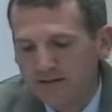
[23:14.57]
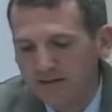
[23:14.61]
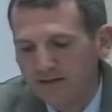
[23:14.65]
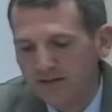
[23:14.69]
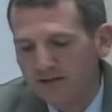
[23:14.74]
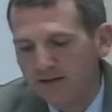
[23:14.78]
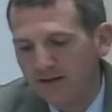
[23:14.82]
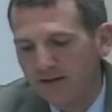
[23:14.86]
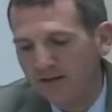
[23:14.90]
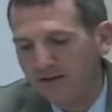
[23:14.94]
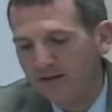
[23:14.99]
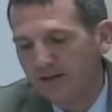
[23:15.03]

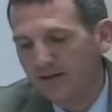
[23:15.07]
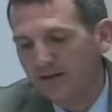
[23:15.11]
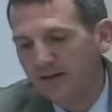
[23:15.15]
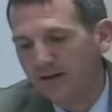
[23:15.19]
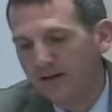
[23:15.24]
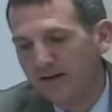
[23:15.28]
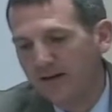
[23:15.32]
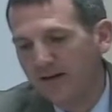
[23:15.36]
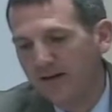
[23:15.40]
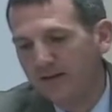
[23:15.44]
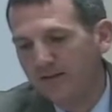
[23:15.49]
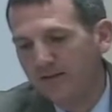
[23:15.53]
The
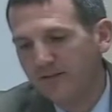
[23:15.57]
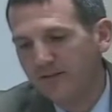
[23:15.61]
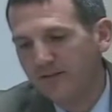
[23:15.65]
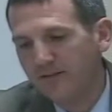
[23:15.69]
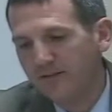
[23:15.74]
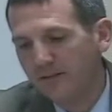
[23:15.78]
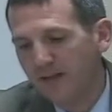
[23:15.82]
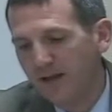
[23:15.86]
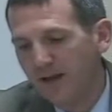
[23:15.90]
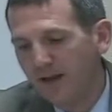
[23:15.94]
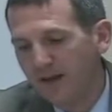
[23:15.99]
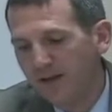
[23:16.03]
cuts to
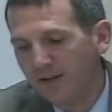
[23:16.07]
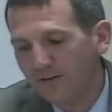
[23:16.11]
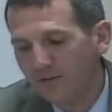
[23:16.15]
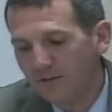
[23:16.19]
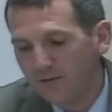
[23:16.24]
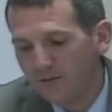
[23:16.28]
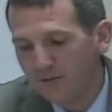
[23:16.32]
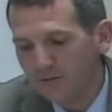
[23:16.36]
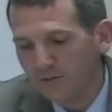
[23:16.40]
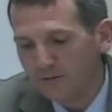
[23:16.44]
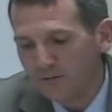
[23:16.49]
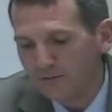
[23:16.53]
the high
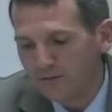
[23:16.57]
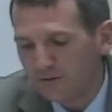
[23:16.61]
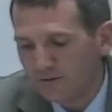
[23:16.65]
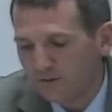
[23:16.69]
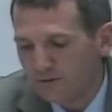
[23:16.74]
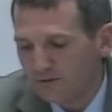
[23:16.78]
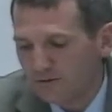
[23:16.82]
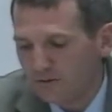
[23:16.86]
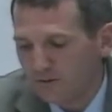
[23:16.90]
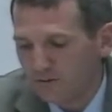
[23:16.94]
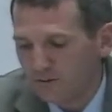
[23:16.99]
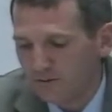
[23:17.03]
school
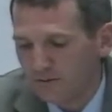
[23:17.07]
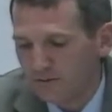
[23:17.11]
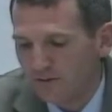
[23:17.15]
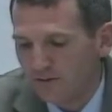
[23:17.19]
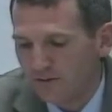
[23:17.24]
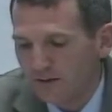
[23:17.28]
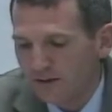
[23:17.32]
total